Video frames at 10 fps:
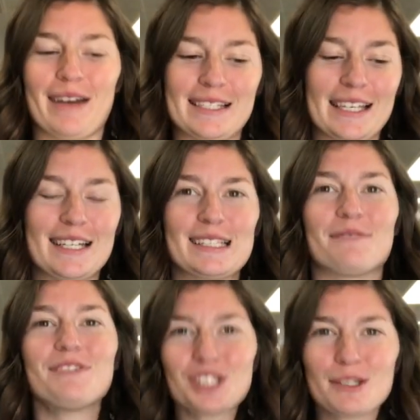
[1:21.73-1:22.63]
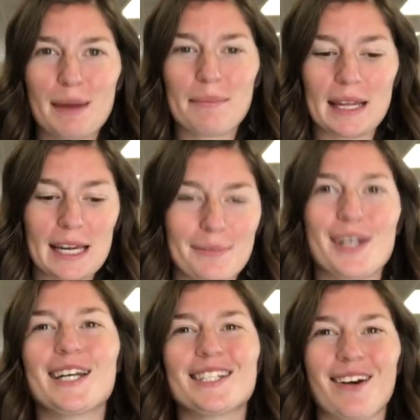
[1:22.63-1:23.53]
guys, it is officially my planning
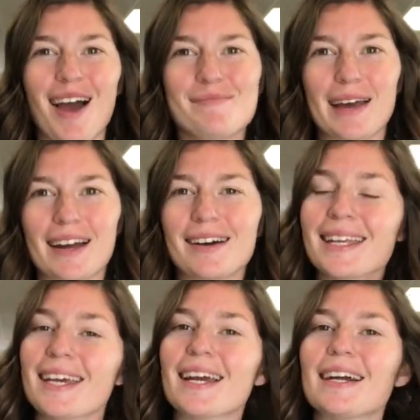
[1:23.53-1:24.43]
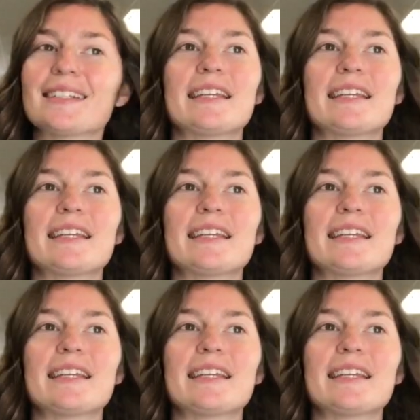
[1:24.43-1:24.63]
period, so I'm back on here.